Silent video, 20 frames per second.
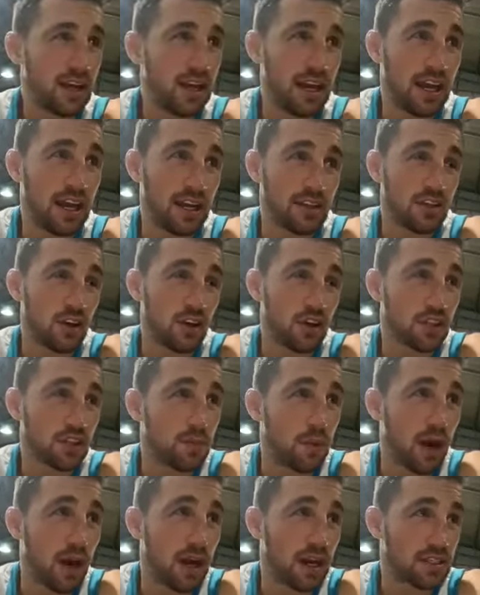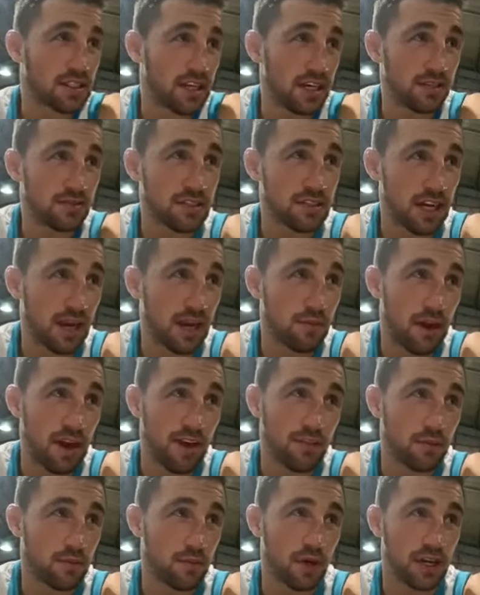it does, but at the same time,
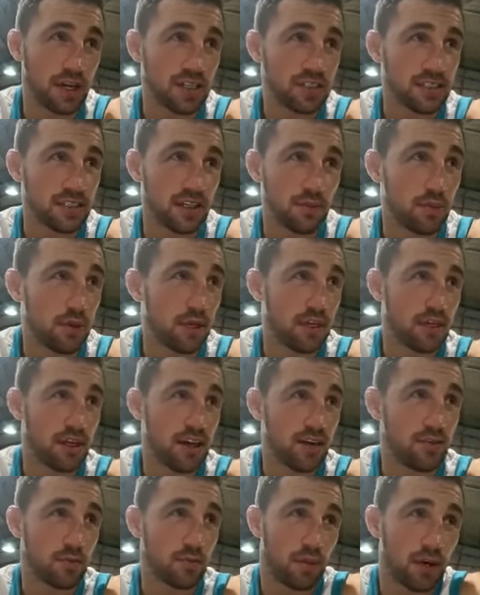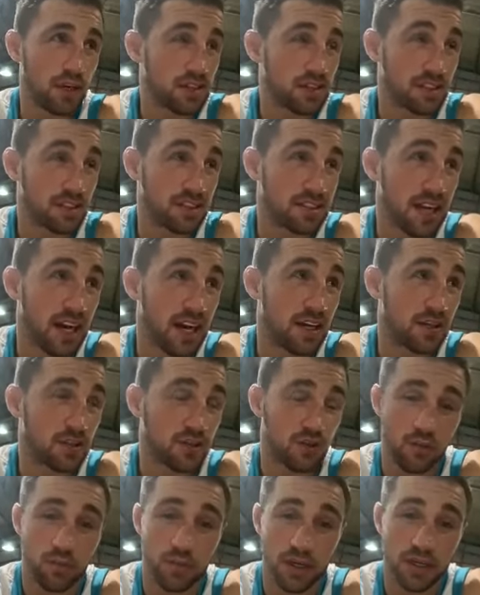everybody has an opinion. Everybody's entitled
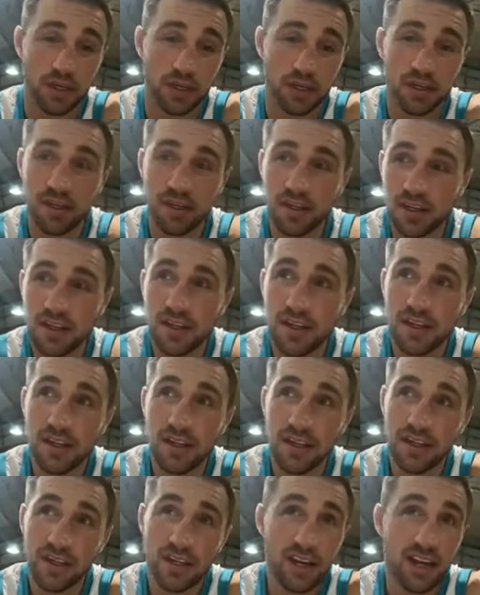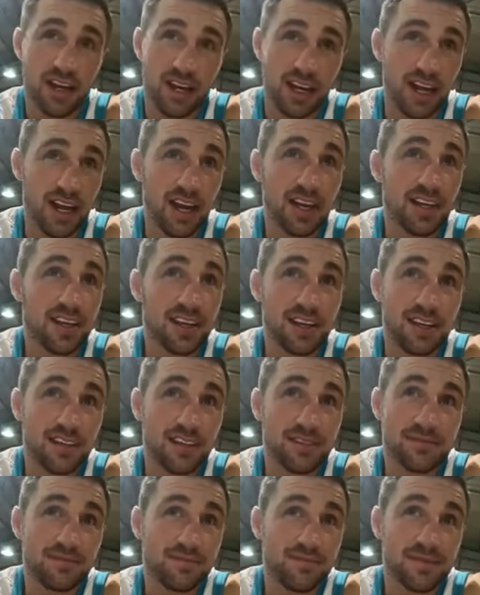to opinion, and like,
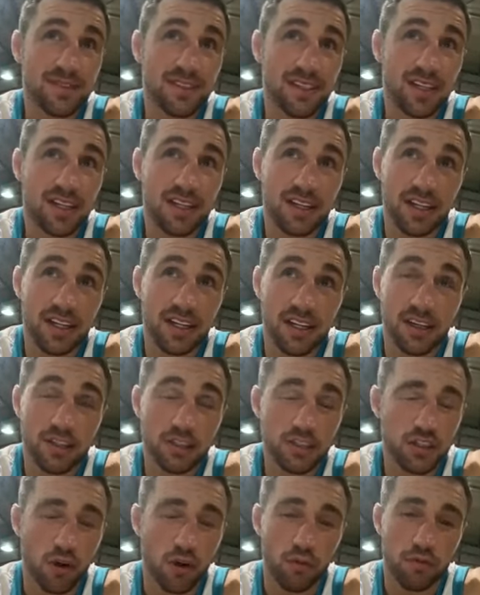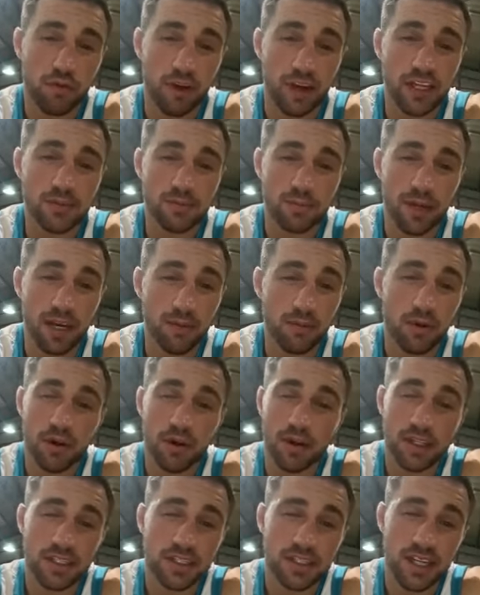they just don't faze me
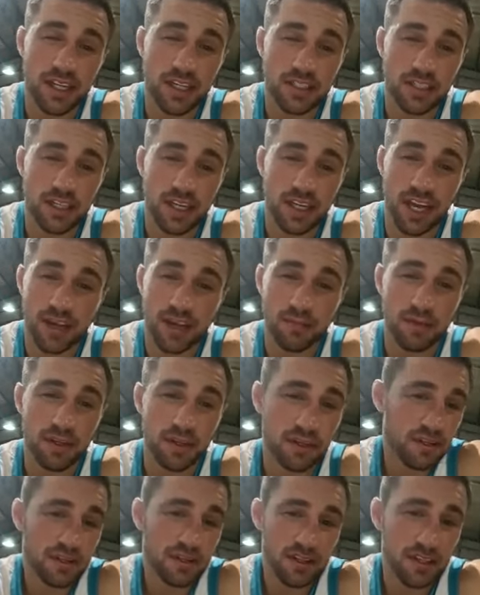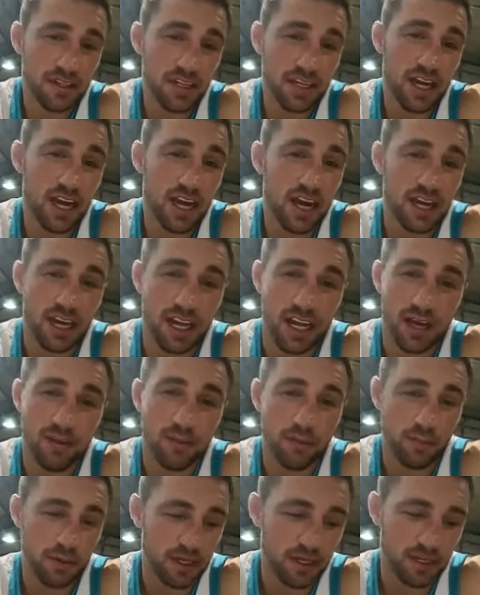anymore at this stage of the game. You can't let them.
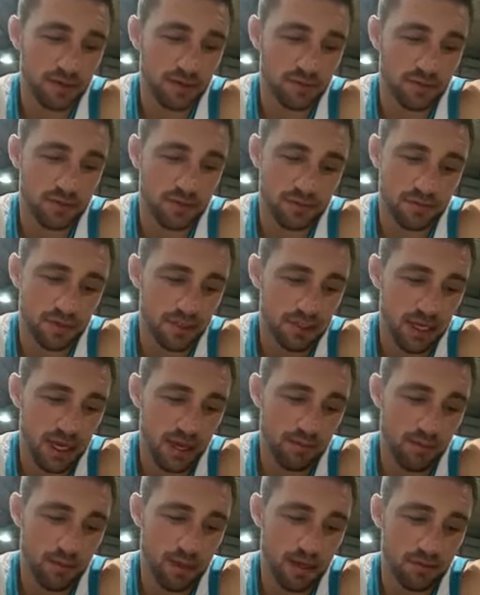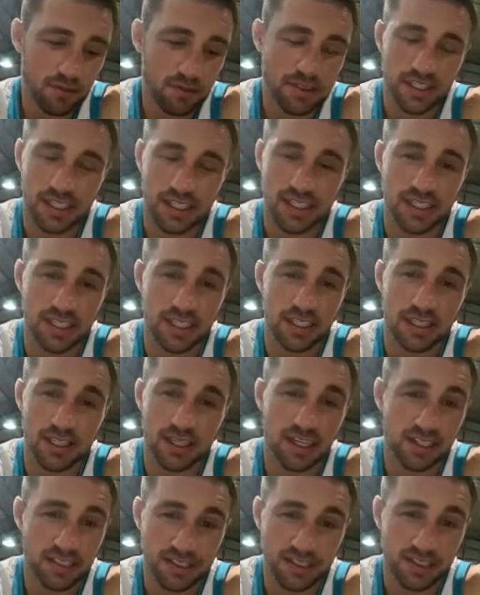I've been in the MMA for 16
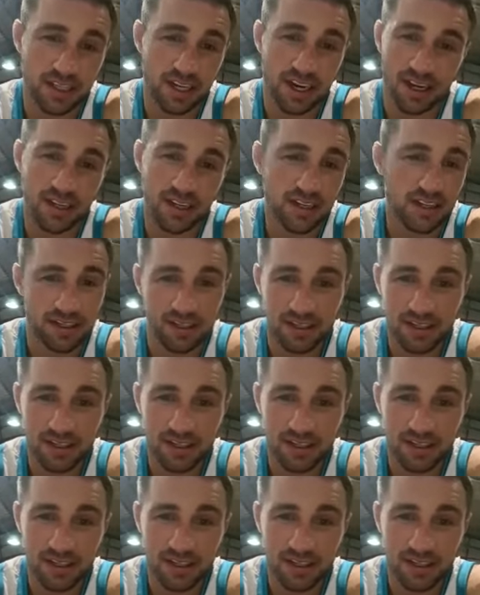years. Like,